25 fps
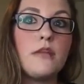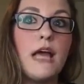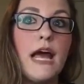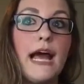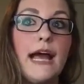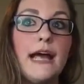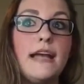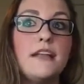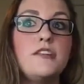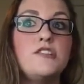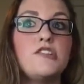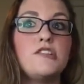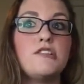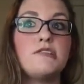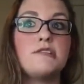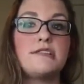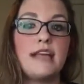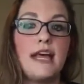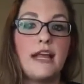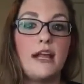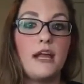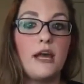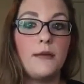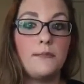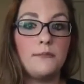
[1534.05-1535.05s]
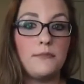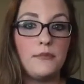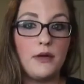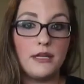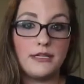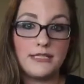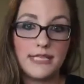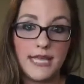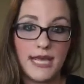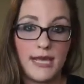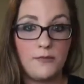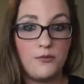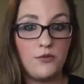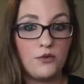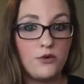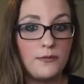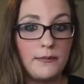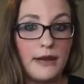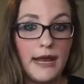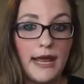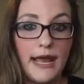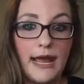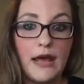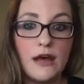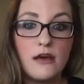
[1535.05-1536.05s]
I just set up a table in
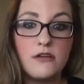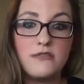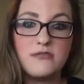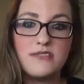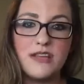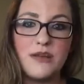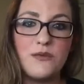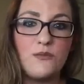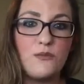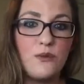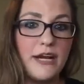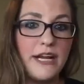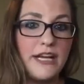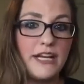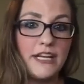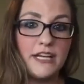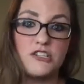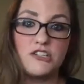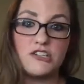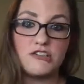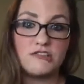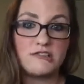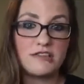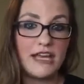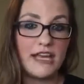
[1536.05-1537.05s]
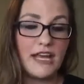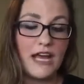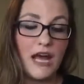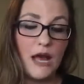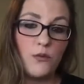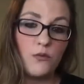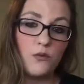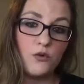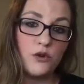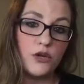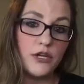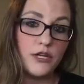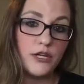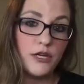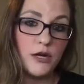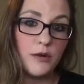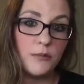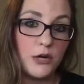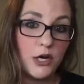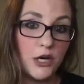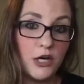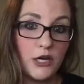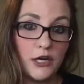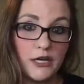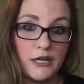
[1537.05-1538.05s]
my house and ran it just like I would a
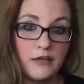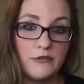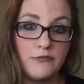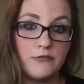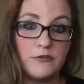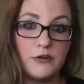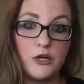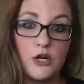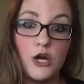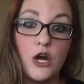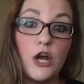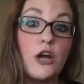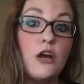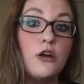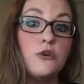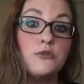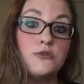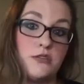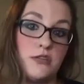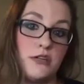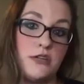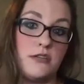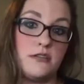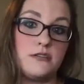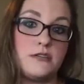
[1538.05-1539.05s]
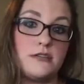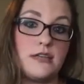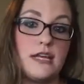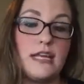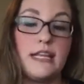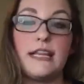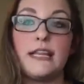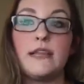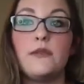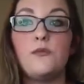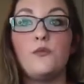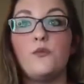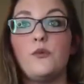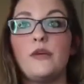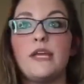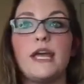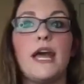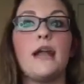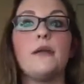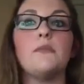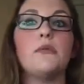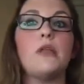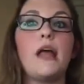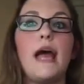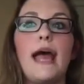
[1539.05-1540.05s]
party for a hostess, and we
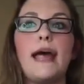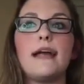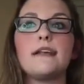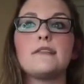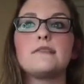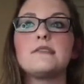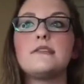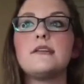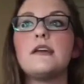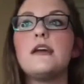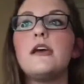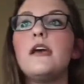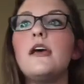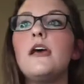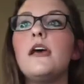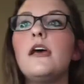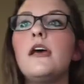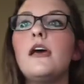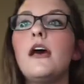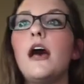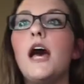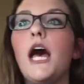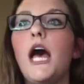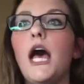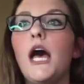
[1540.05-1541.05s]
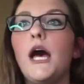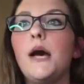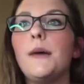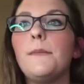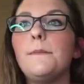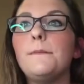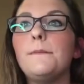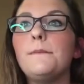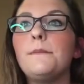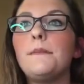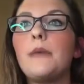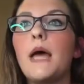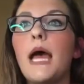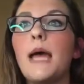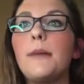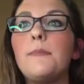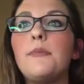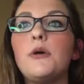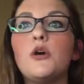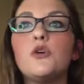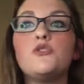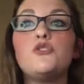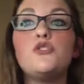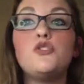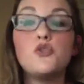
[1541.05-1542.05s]
had a blast. I
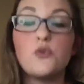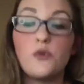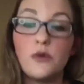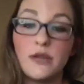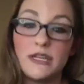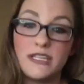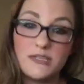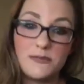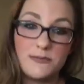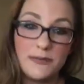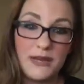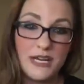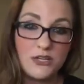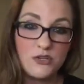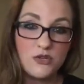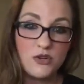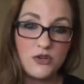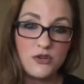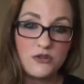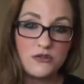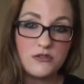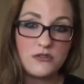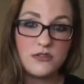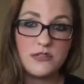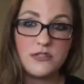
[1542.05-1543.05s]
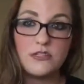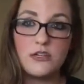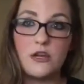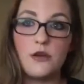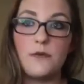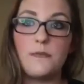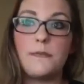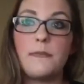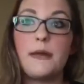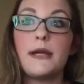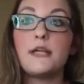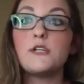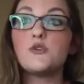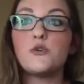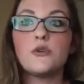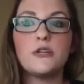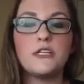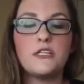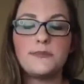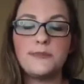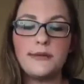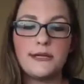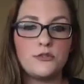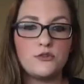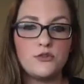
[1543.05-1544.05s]
post join specials, so my join
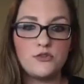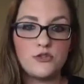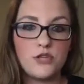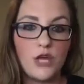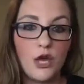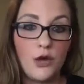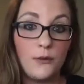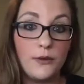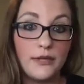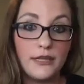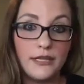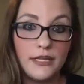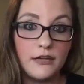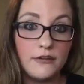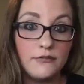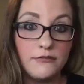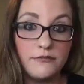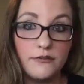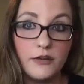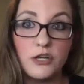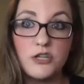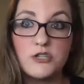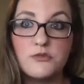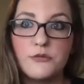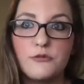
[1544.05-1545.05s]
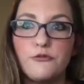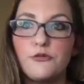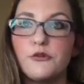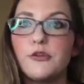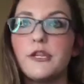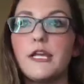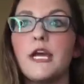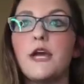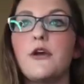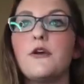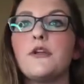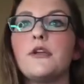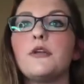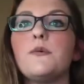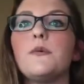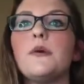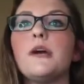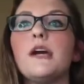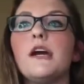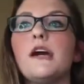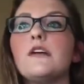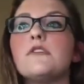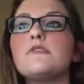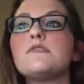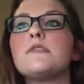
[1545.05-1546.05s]
specials go in there first before they go anywhere
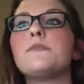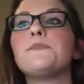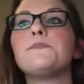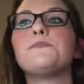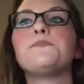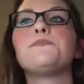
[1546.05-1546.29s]
else.